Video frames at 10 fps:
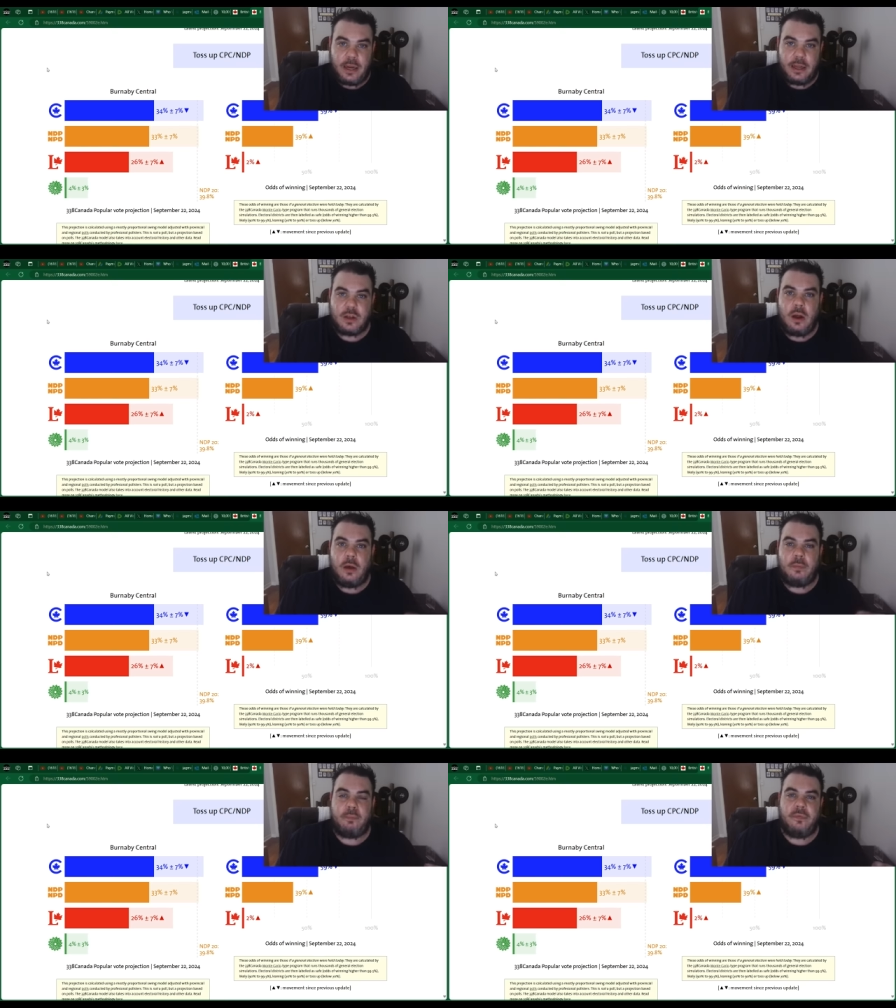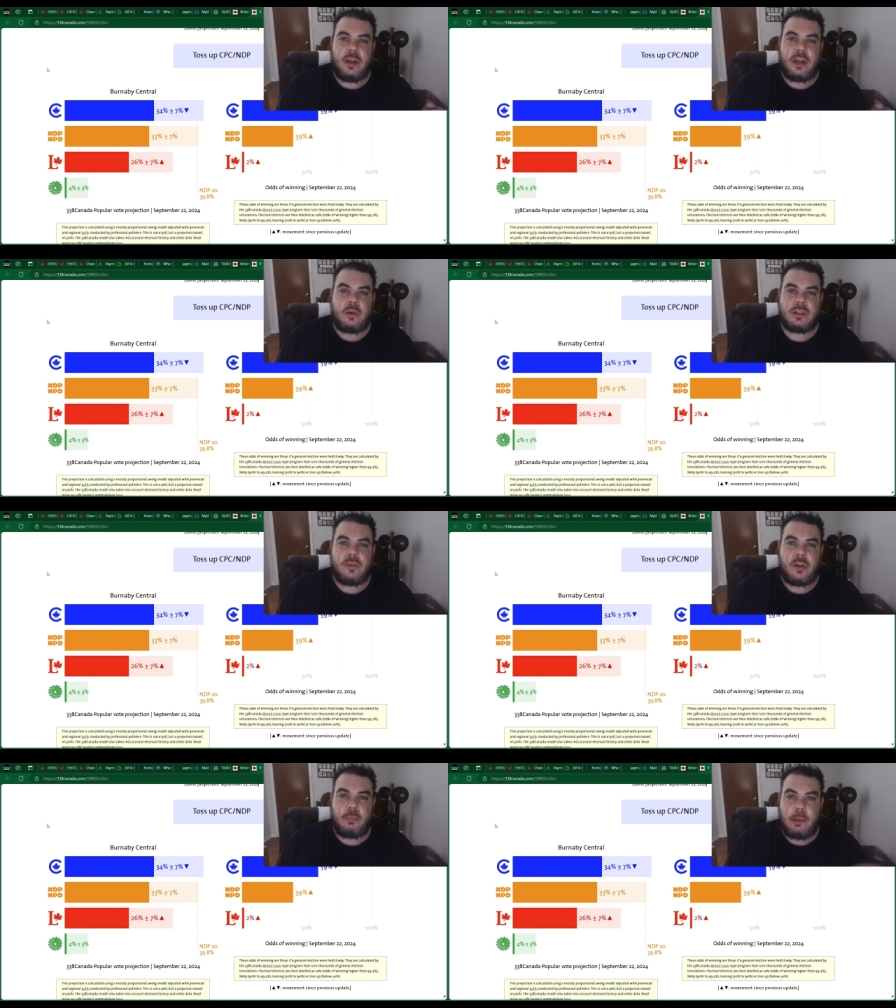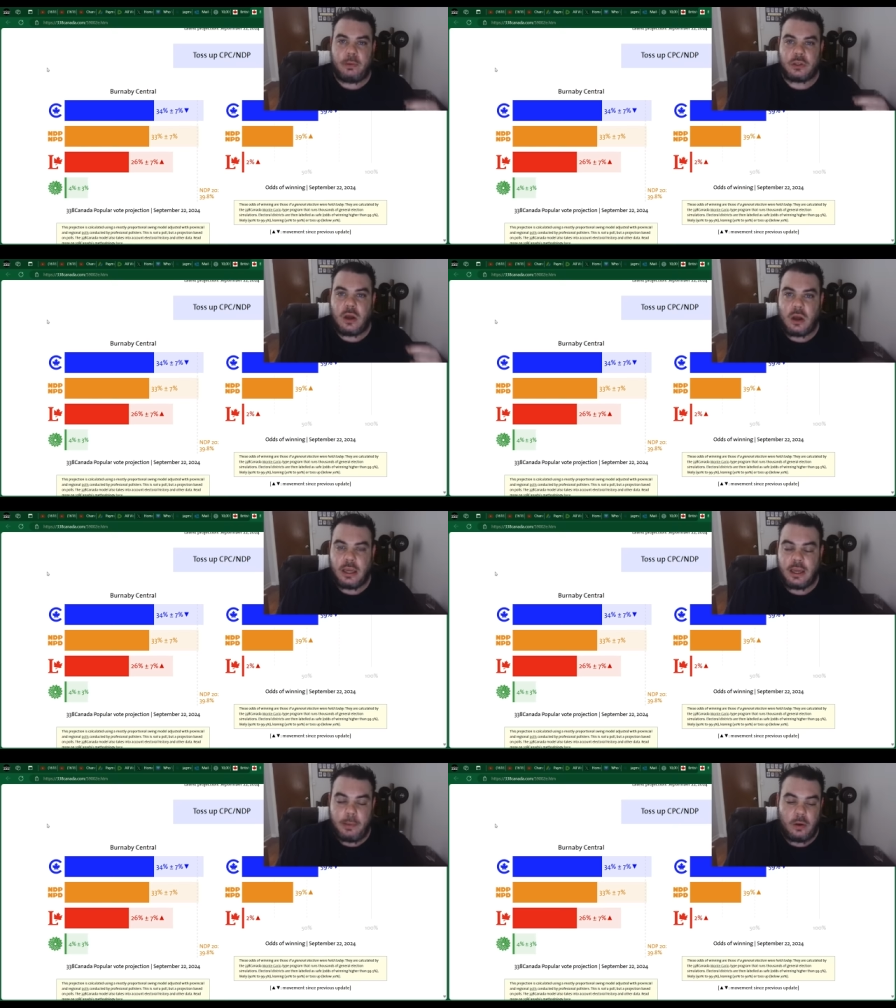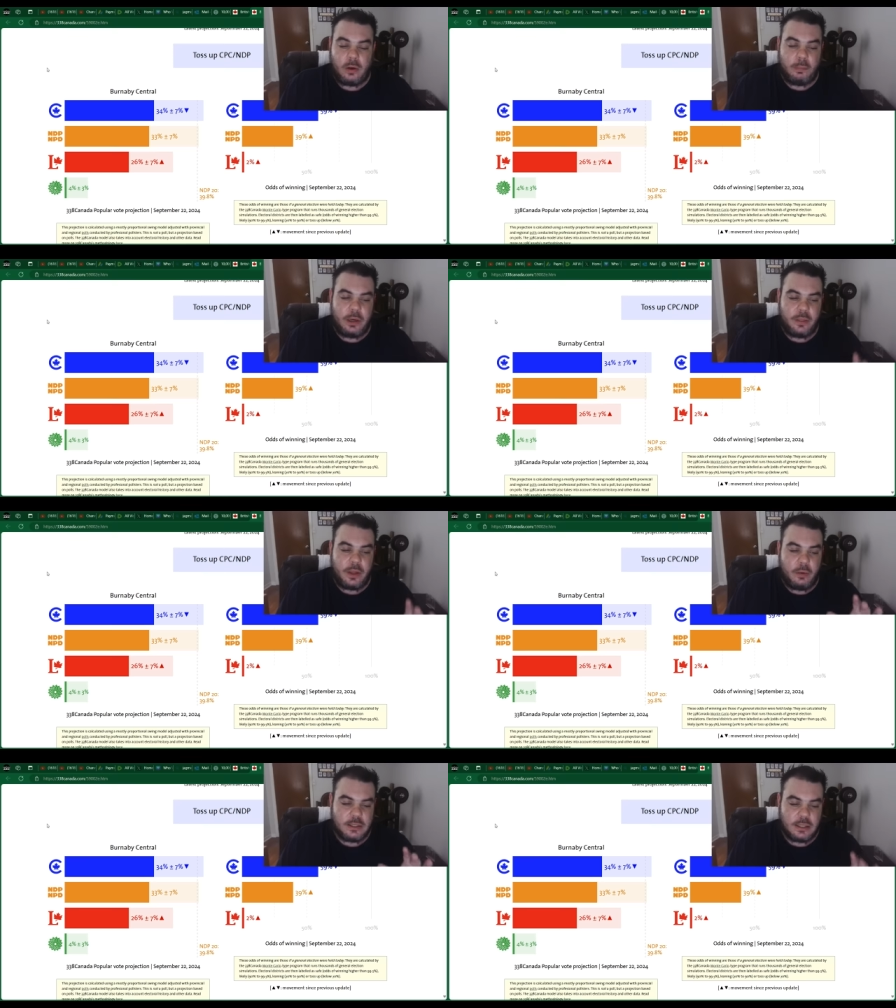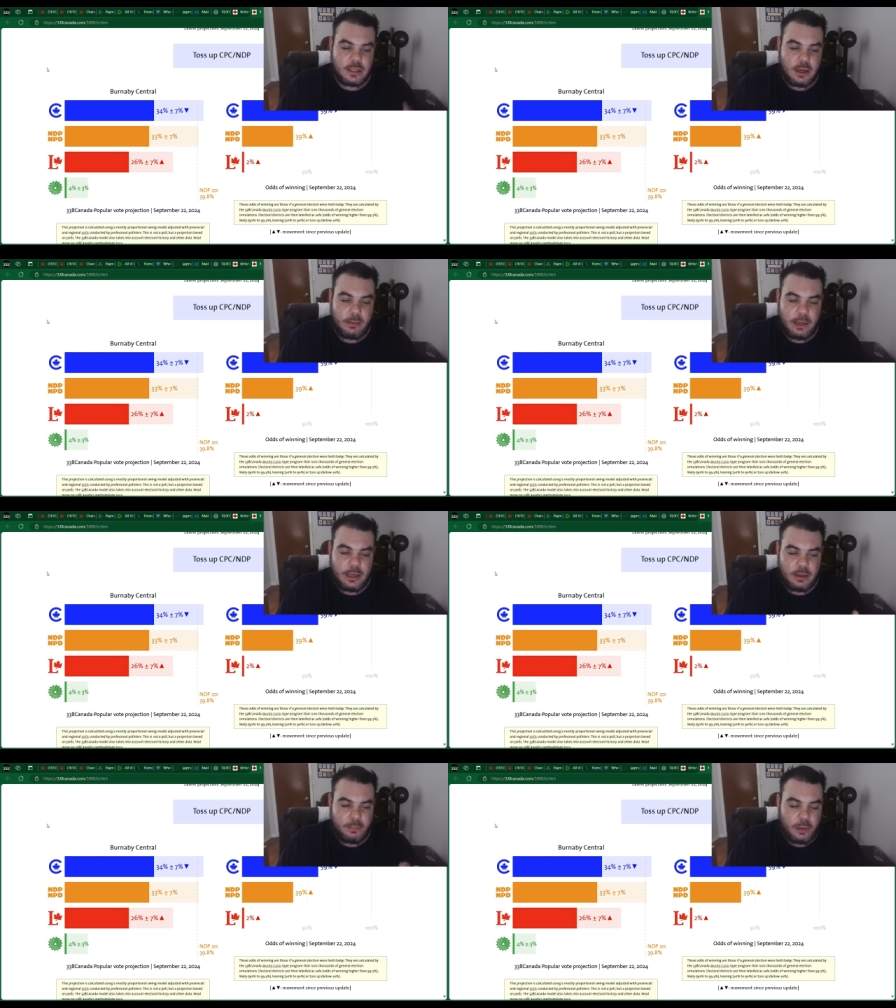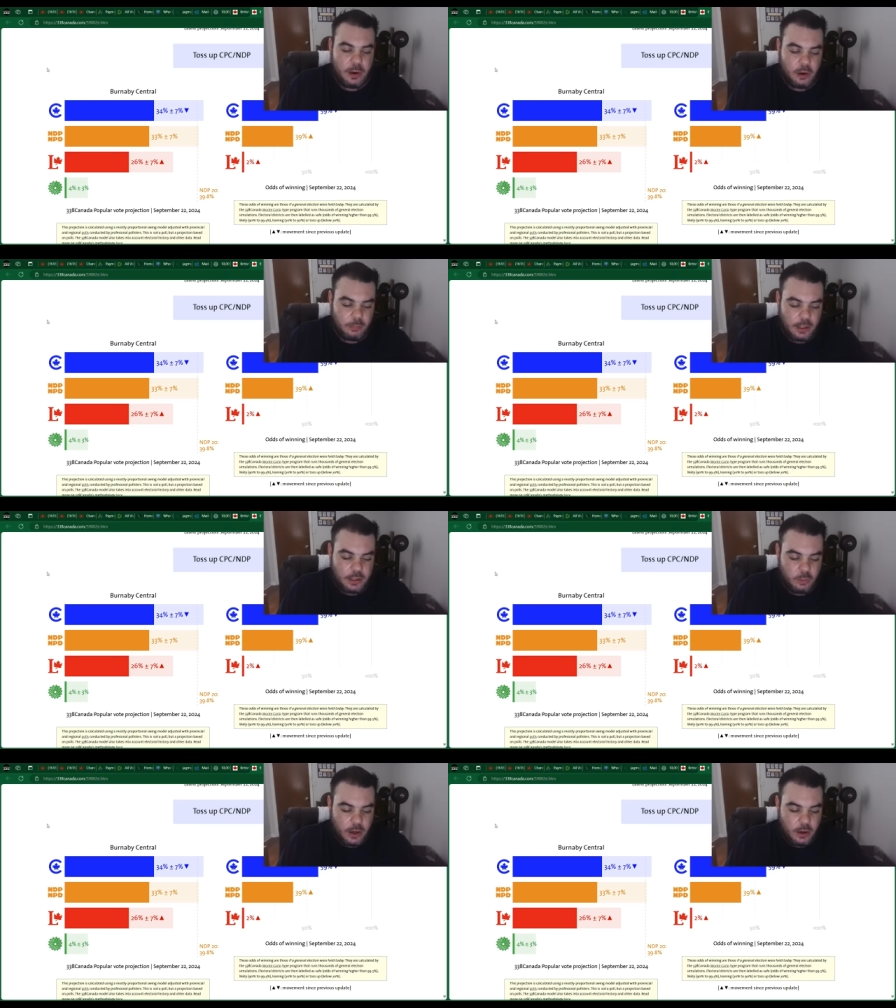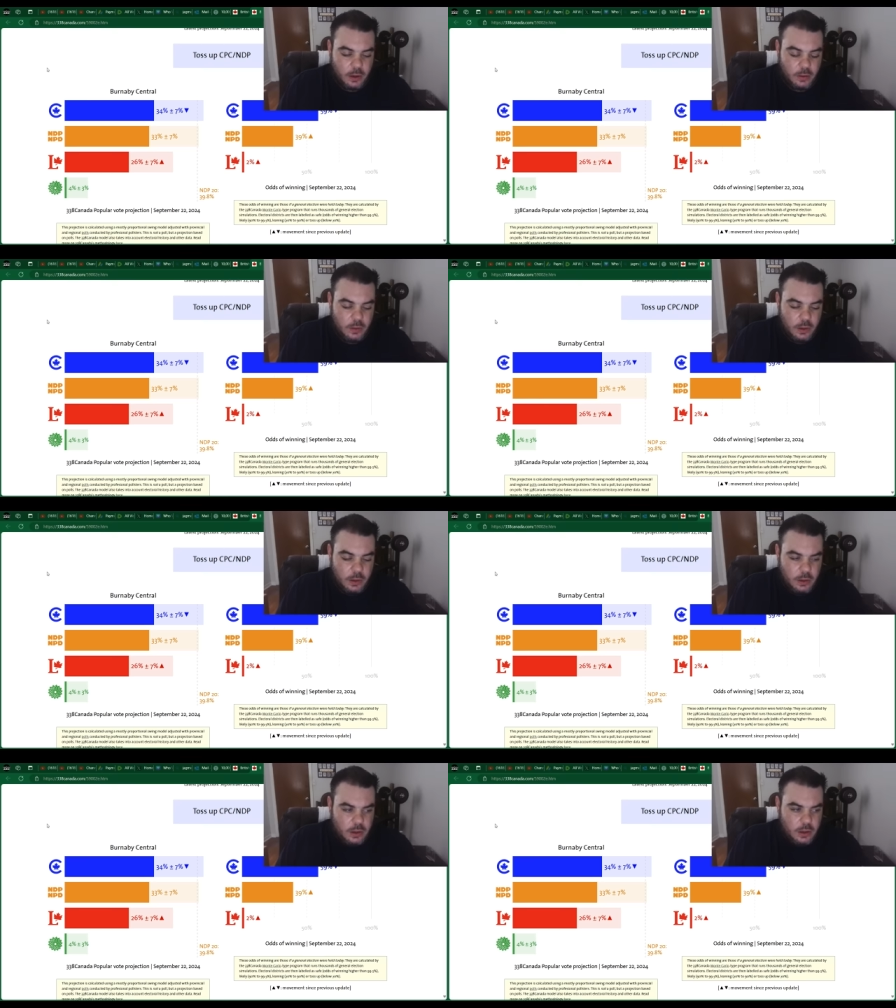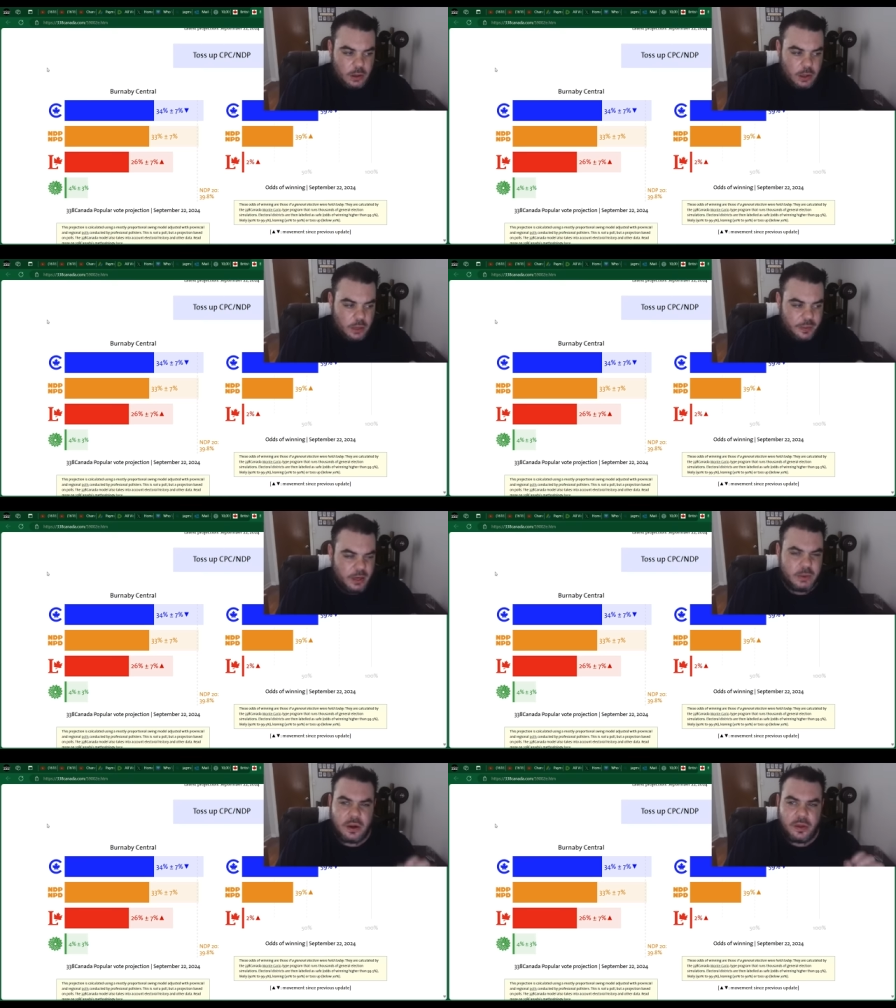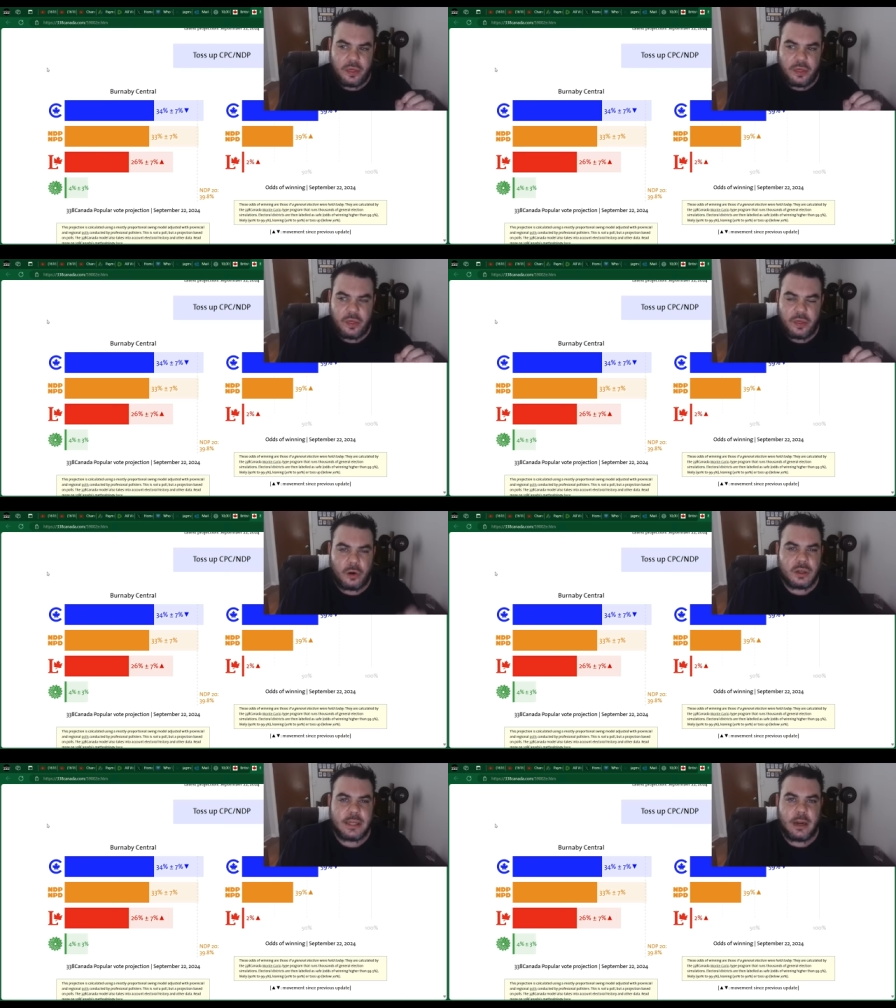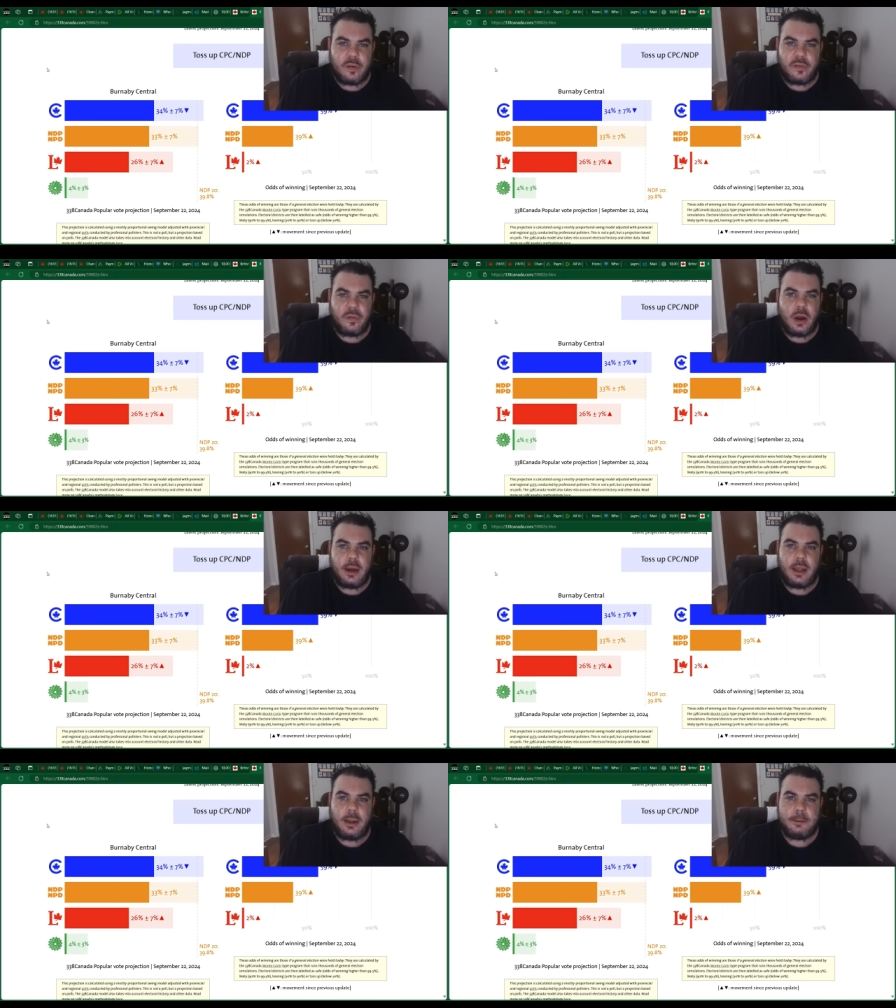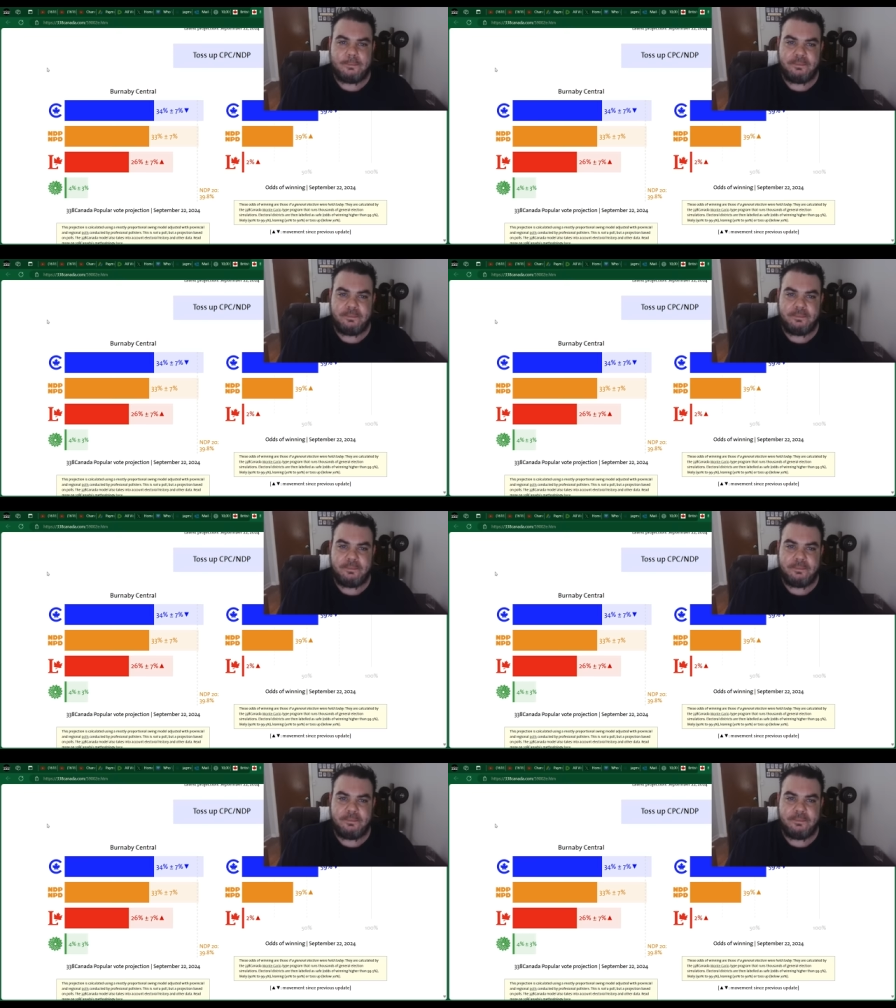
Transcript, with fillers: I saw videos of other people talking about it, but there was a time in Parliament where uh, I think it was on Thursday or Friday